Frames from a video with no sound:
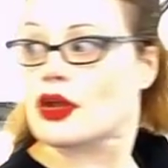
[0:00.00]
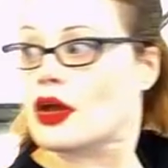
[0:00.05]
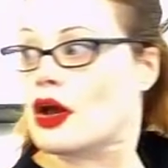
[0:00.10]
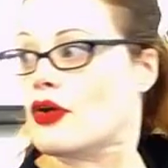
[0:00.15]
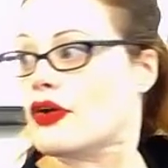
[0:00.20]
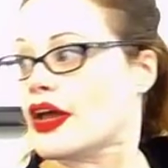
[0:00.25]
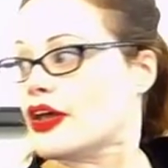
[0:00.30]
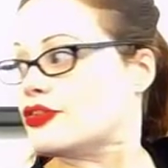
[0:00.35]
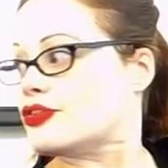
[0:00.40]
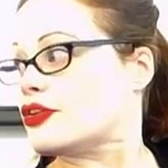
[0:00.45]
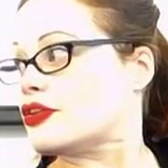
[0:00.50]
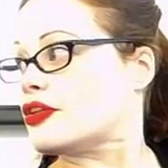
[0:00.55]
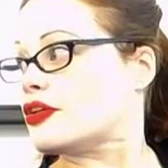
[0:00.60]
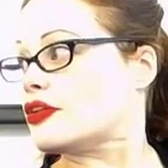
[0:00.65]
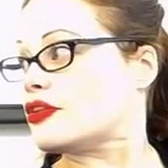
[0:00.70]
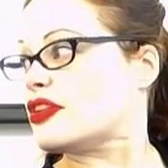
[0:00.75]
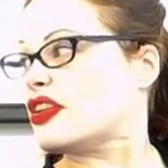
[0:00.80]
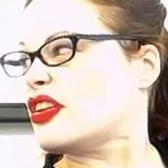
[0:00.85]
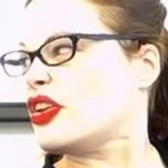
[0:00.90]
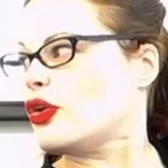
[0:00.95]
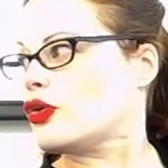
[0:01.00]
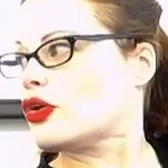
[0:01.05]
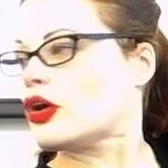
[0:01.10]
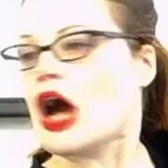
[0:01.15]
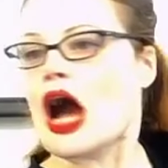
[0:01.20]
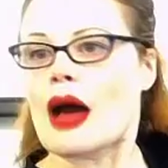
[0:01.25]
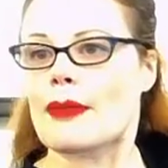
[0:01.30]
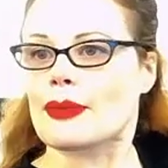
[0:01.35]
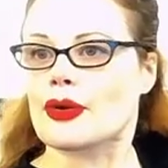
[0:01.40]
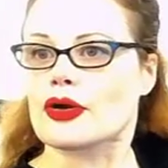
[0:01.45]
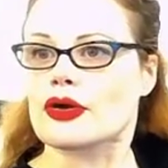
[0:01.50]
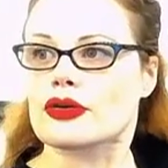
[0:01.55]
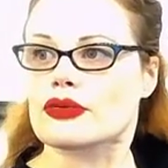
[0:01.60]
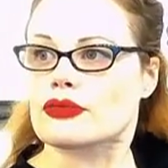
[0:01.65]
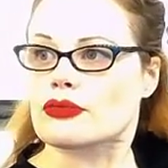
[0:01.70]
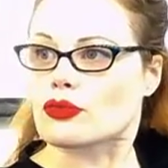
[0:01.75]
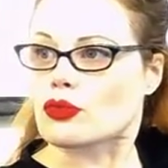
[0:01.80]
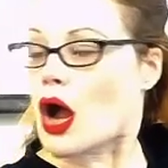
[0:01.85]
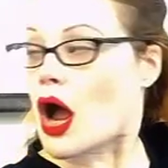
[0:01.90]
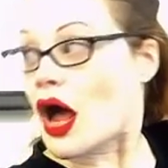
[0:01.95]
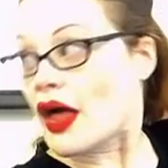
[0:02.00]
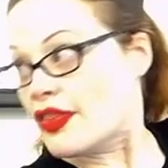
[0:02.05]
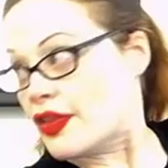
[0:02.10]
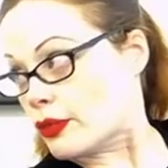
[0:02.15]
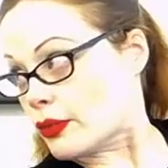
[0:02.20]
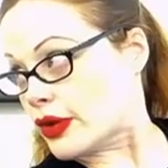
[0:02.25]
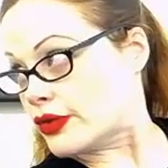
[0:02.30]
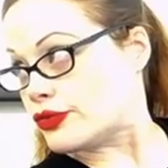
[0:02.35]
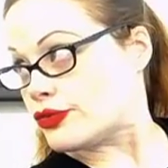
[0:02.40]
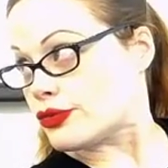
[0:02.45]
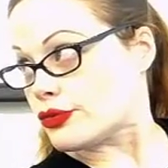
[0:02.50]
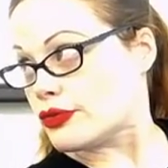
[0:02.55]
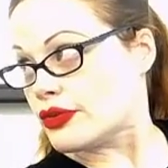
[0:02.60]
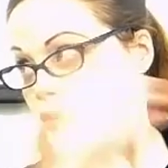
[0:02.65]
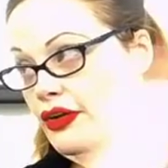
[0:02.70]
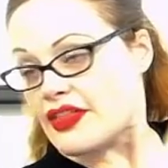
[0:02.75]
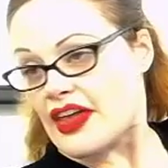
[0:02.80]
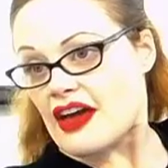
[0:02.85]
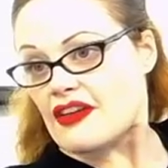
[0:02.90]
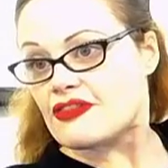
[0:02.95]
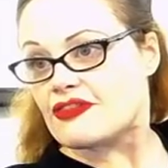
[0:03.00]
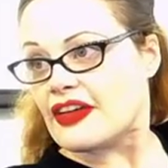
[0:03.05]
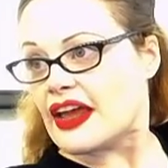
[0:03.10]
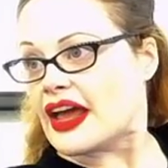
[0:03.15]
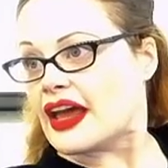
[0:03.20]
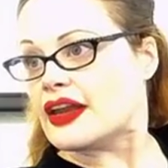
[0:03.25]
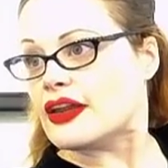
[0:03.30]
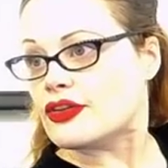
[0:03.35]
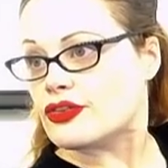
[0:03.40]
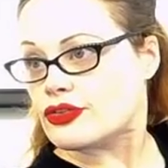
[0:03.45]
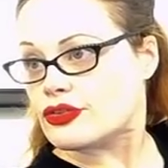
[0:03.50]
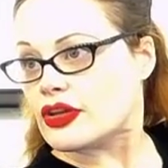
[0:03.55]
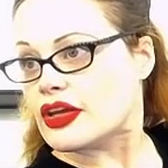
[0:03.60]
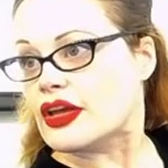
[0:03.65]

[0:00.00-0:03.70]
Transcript: Okay, so the little copper rod that runs through there, that fan is,